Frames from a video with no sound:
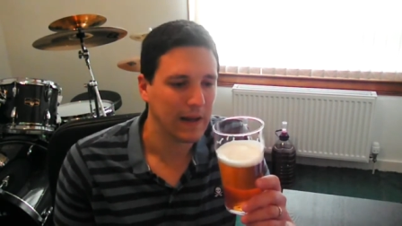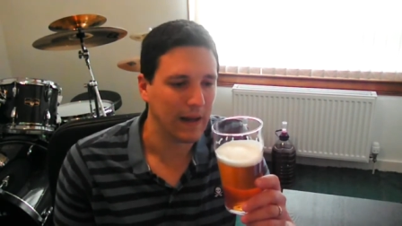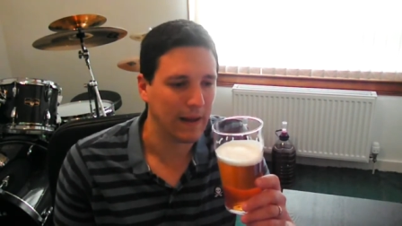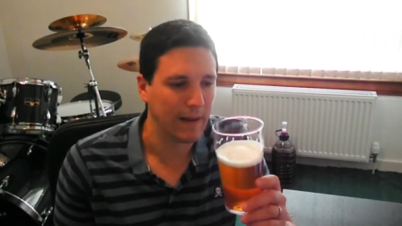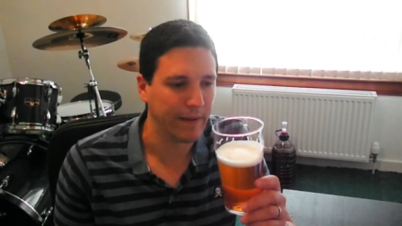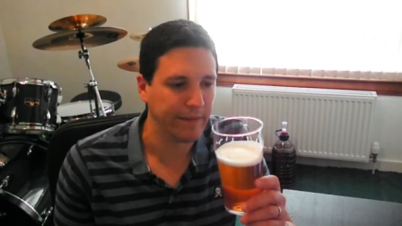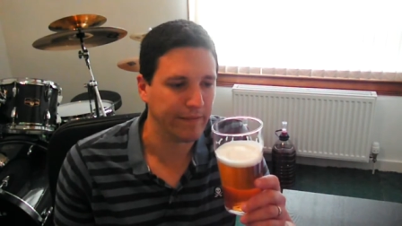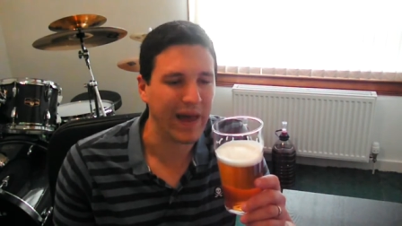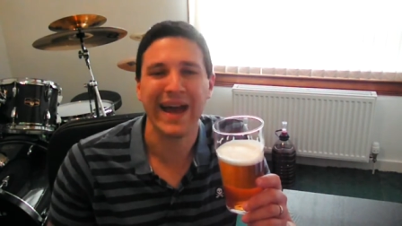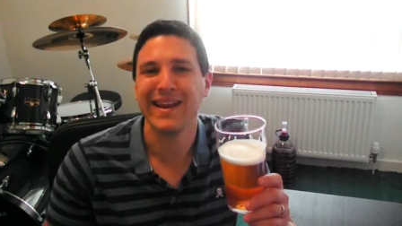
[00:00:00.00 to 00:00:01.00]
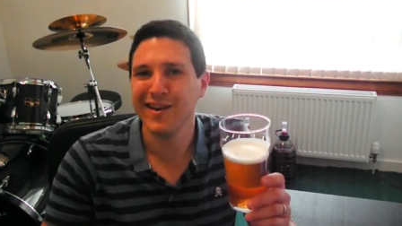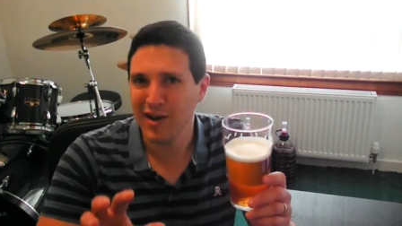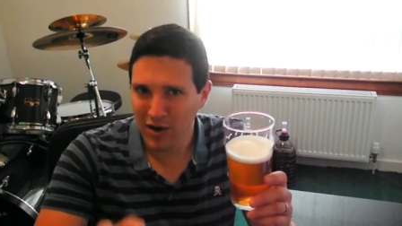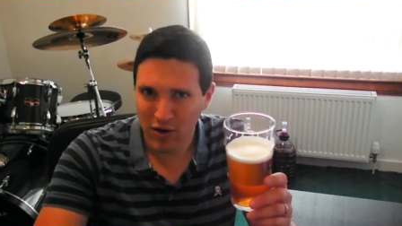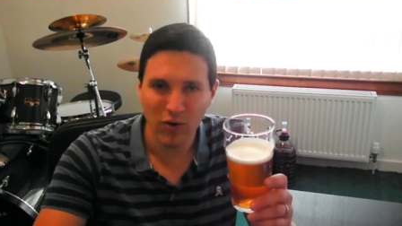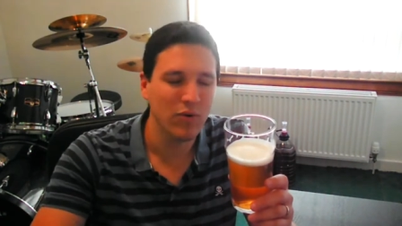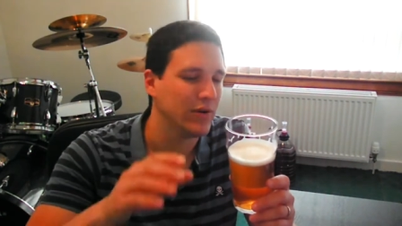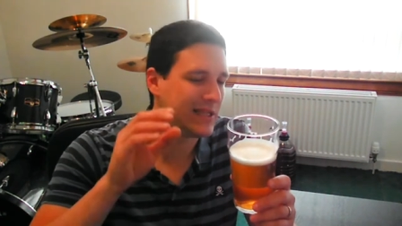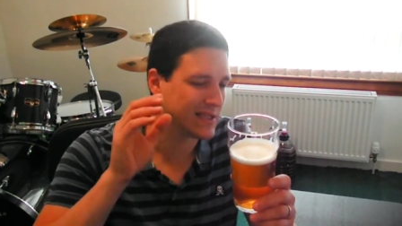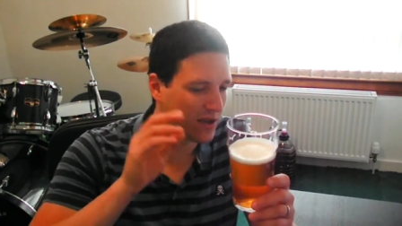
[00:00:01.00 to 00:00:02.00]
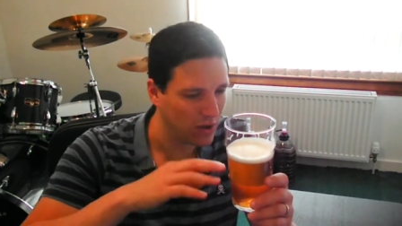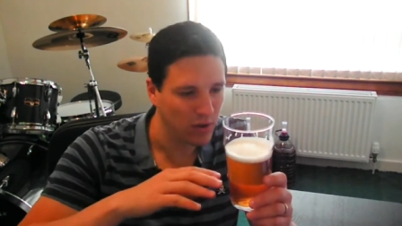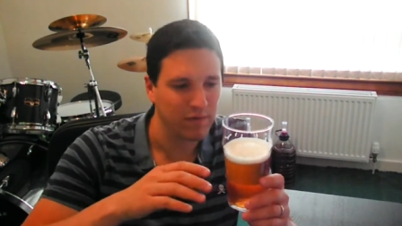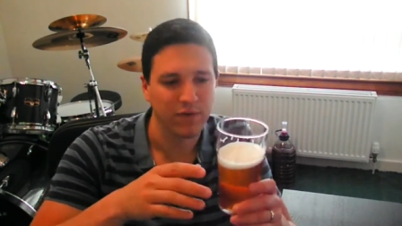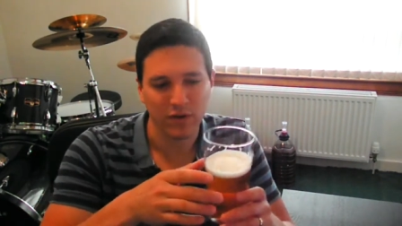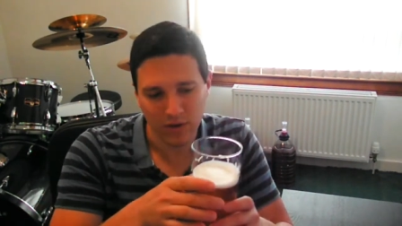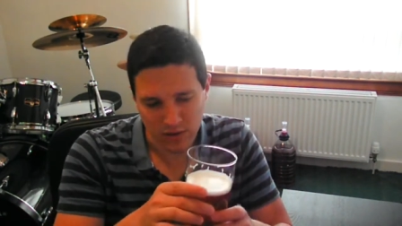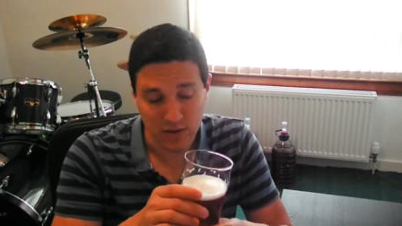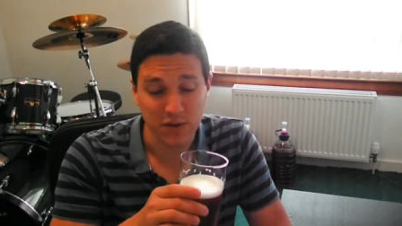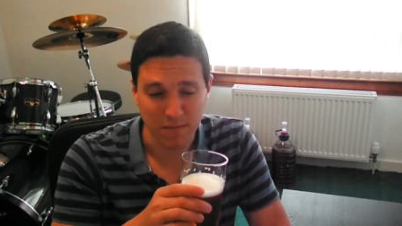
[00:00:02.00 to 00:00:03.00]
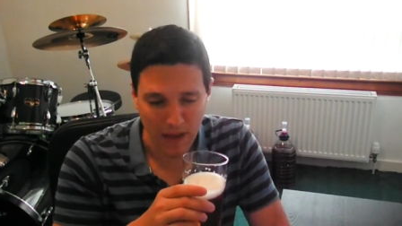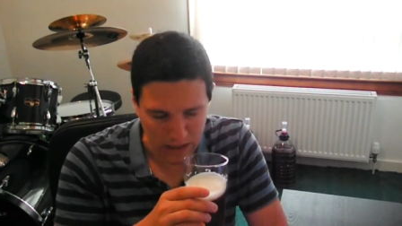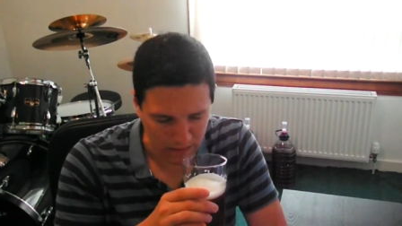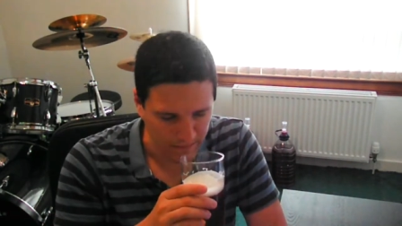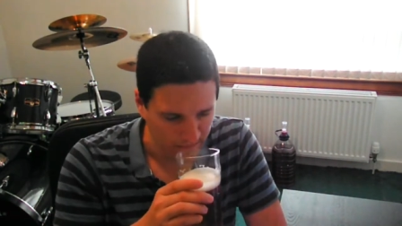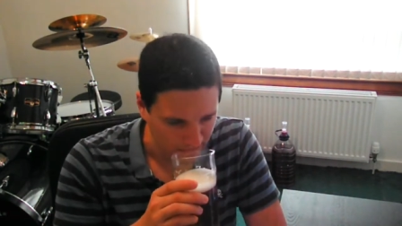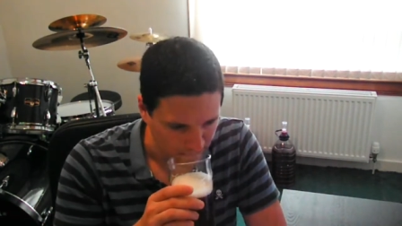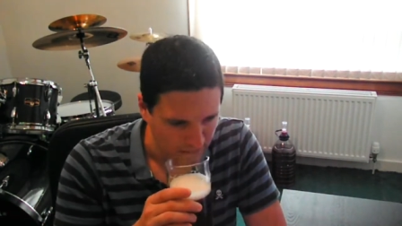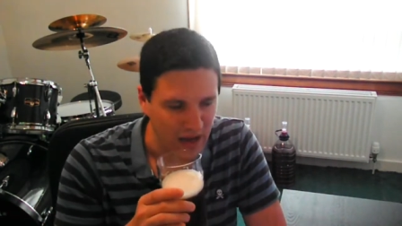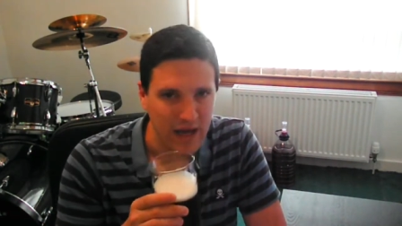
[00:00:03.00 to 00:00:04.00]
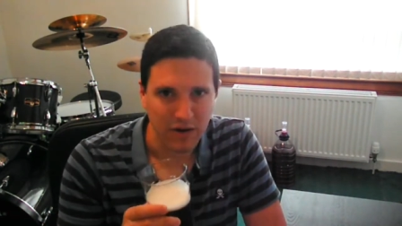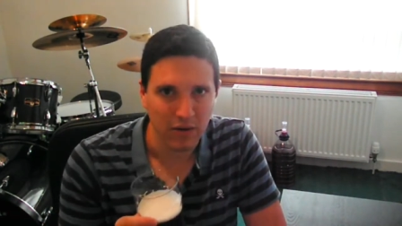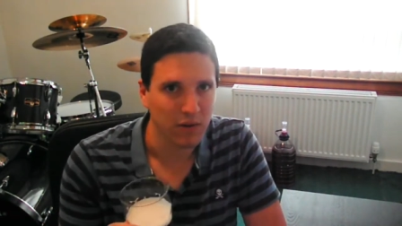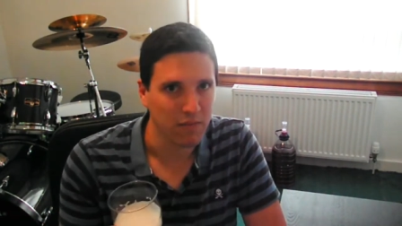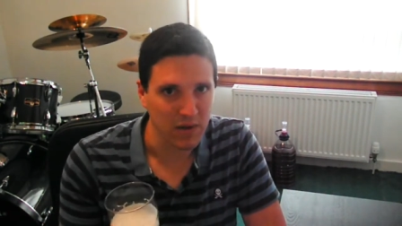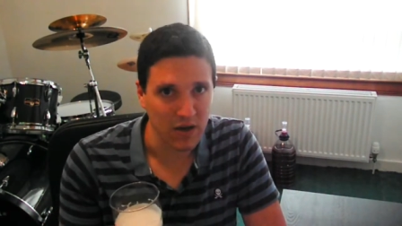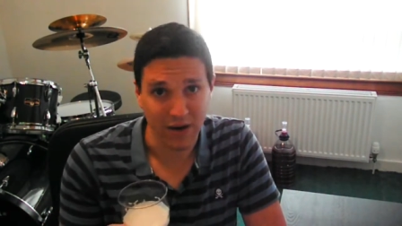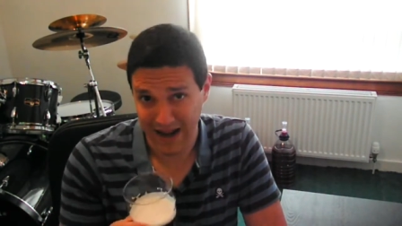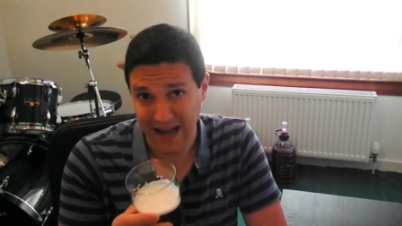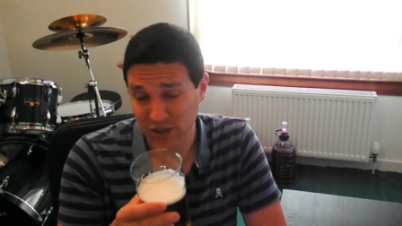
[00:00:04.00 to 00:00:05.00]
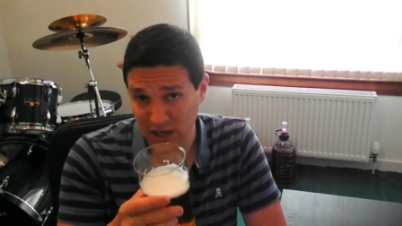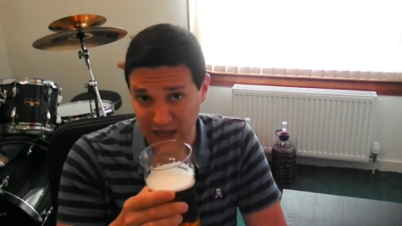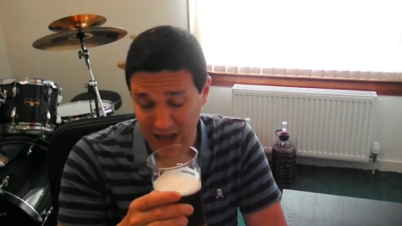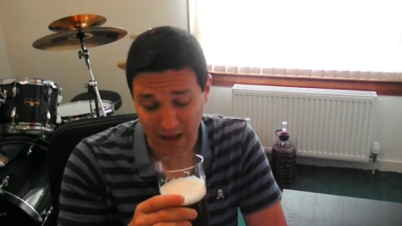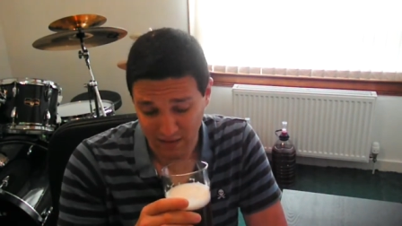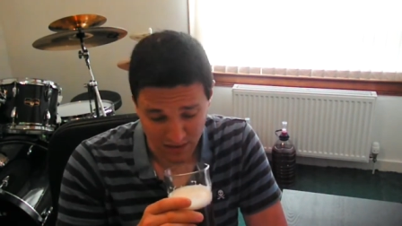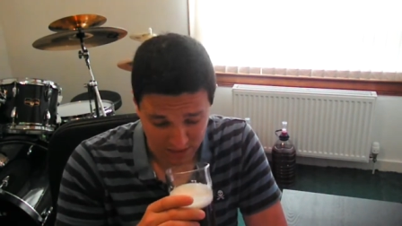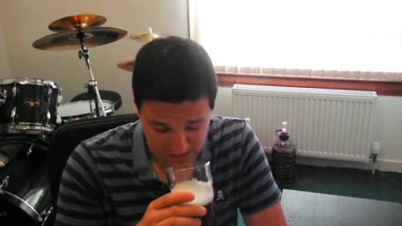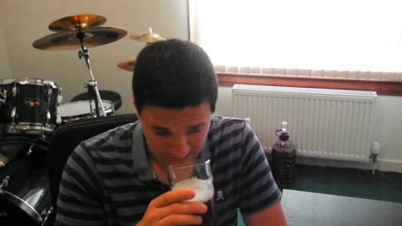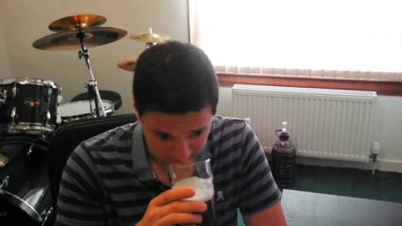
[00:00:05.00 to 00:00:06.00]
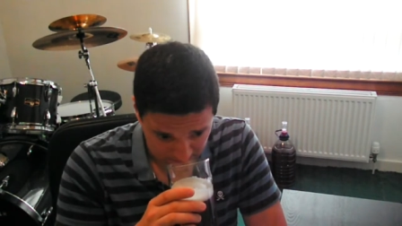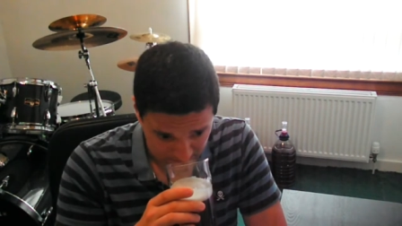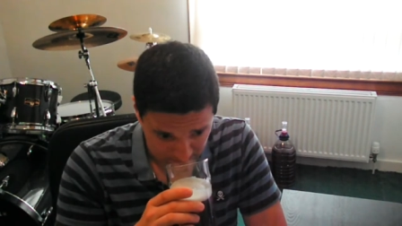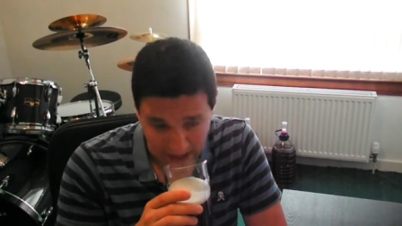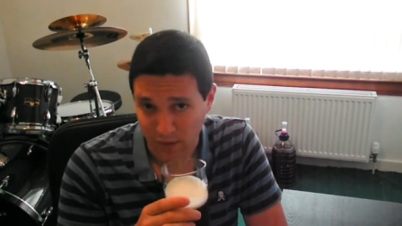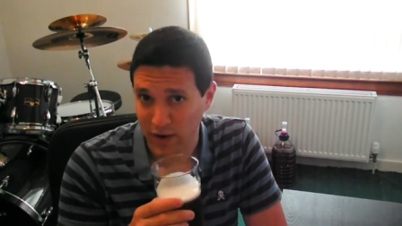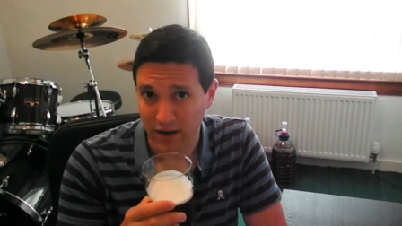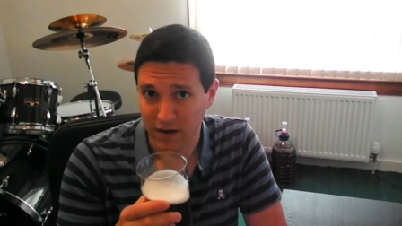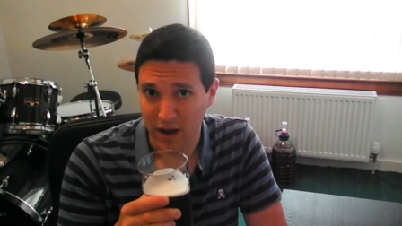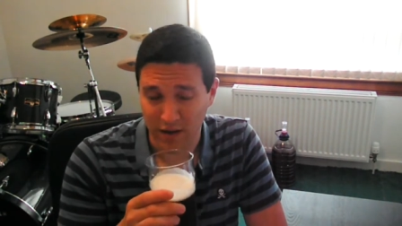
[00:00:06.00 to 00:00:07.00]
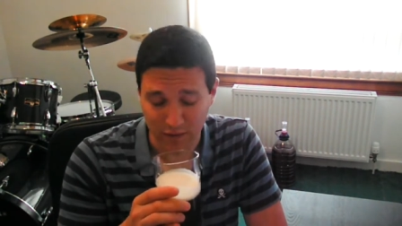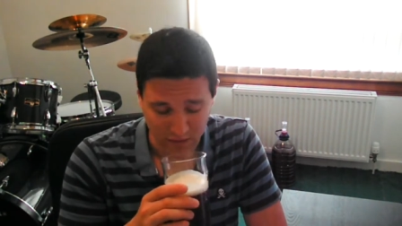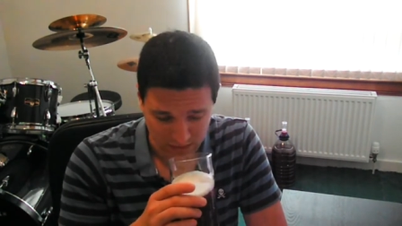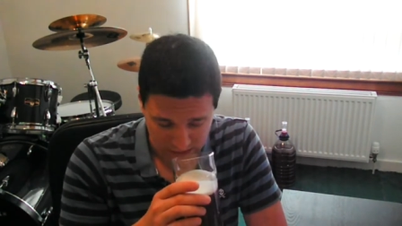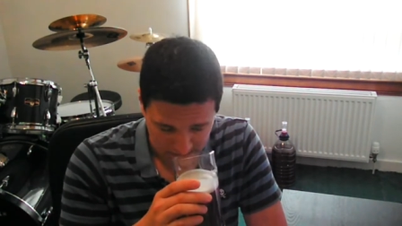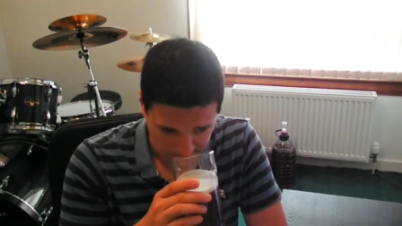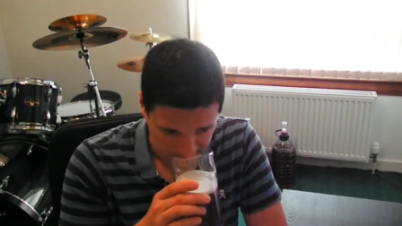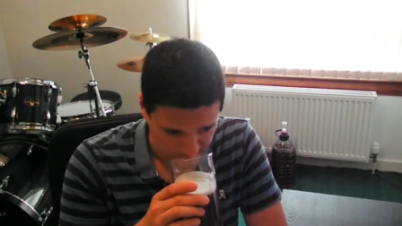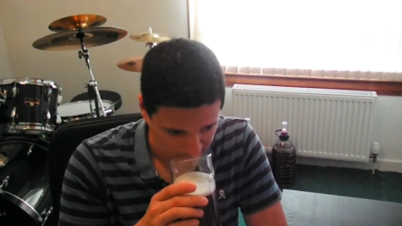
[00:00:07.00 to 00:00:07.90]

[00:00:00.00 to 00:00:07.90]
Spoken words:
I know it's good for you to smell better the beer, and actually yes, I recognize